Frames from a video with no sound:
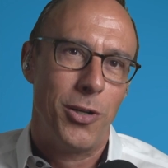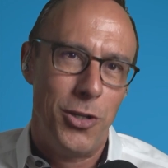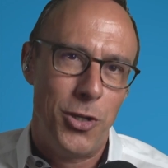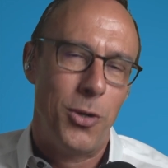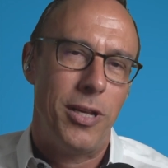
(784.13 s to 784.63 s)

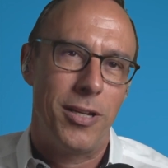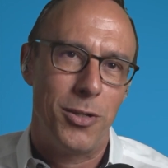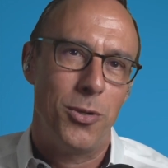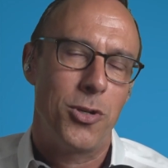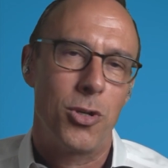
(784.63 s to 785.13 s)
Your Data,
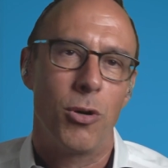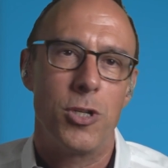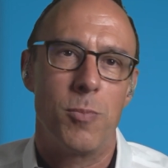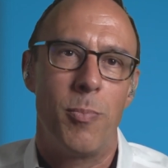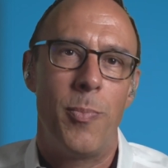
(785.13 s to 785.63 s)
Your
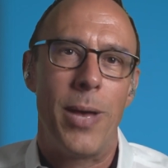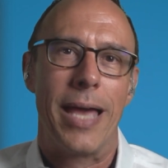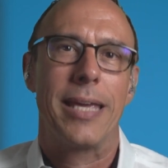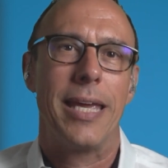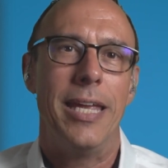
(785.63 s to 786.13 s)
Choice
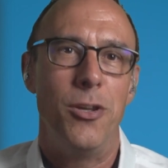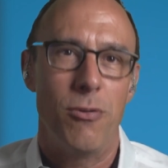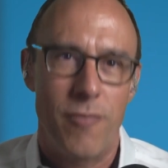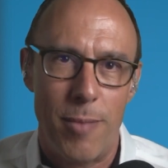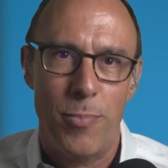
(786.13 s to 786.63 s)
back in
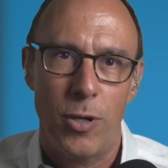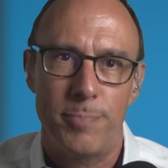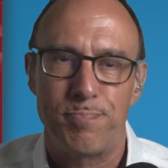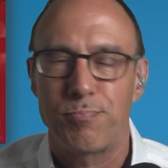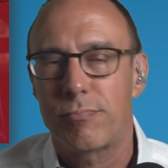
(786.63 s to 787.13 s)
November.
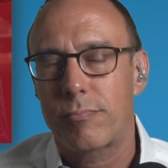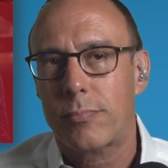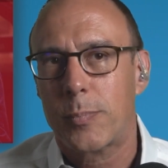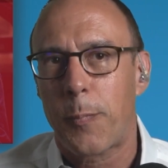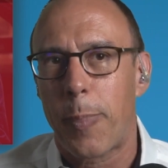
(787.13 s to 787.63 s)

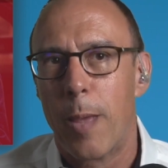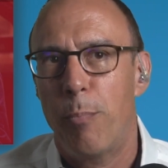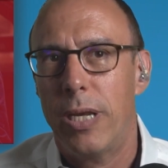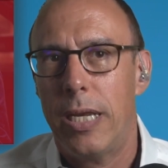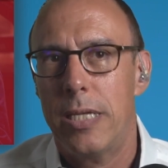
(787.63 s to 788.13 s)

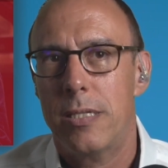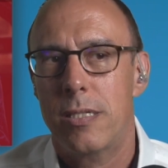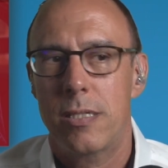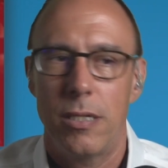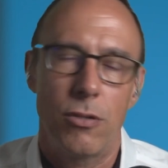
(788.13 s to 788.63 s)
But it is
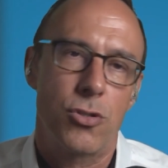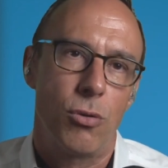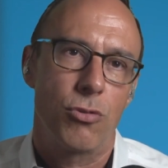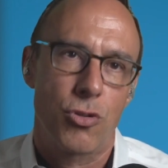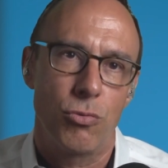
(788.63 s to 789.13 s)
still
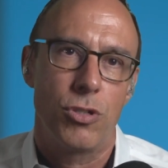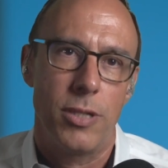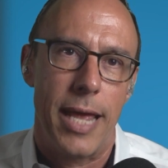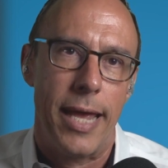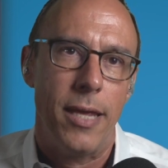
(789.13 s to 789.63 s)
so true
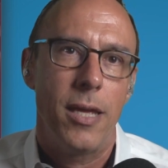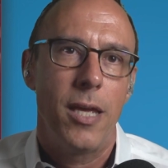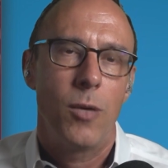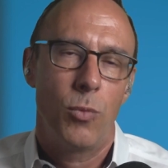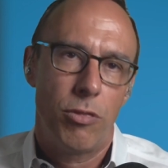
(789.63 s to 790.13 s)
today
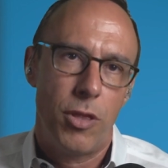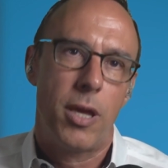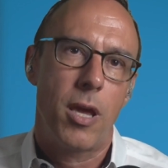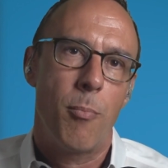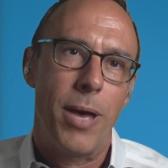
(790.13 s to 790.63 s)
when
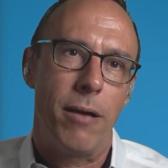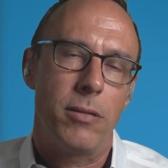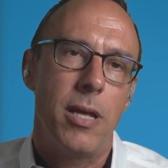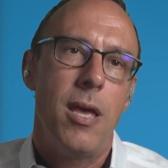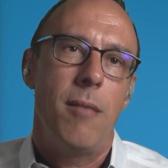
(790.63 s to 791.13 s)
thinking
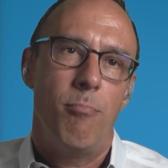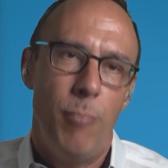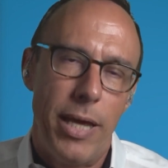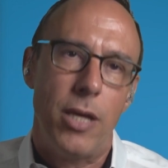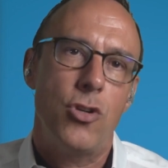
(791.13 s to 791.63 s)
about
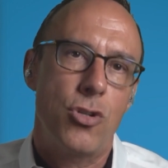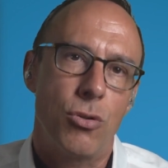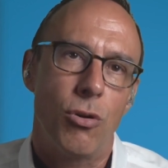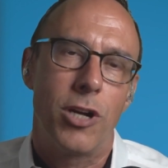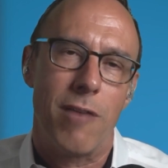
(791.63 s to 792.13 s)
making
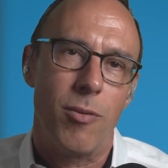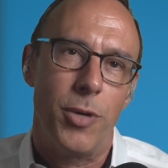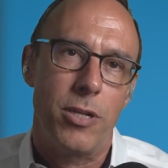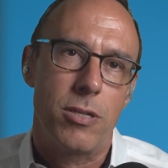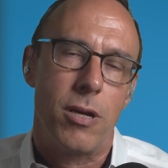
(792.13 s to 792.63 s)
sure
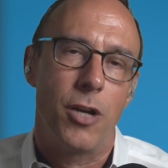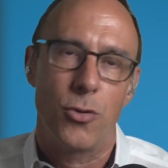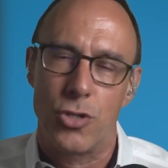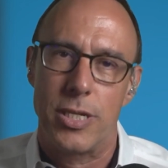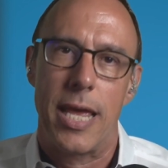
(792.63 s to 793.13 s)
government
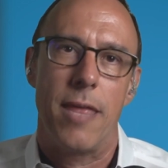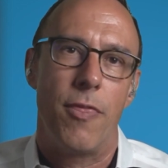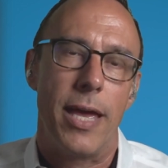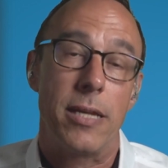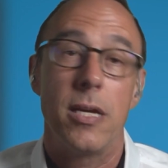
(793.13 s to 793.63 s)
understand
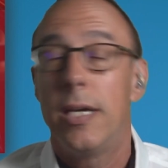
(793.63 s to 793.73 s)
that,